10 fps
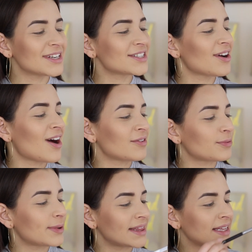To start off
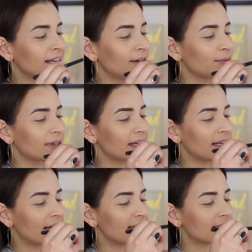with the really
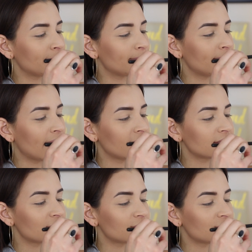light
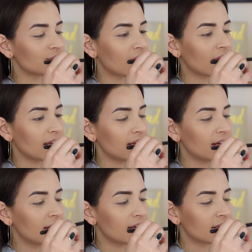matte shade.
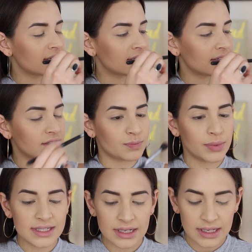This is
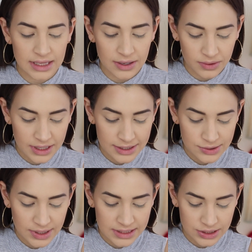basically the only
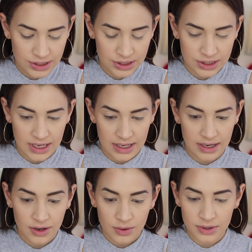transition
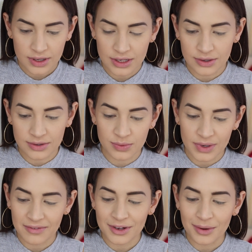shade, well you can use
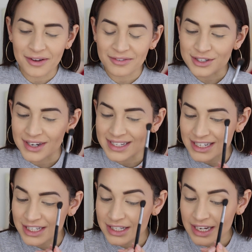whatever you want for
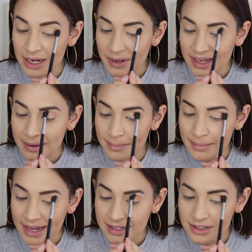transition shade, but like
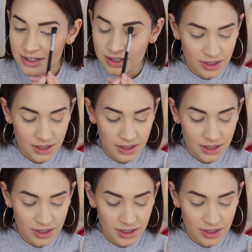matte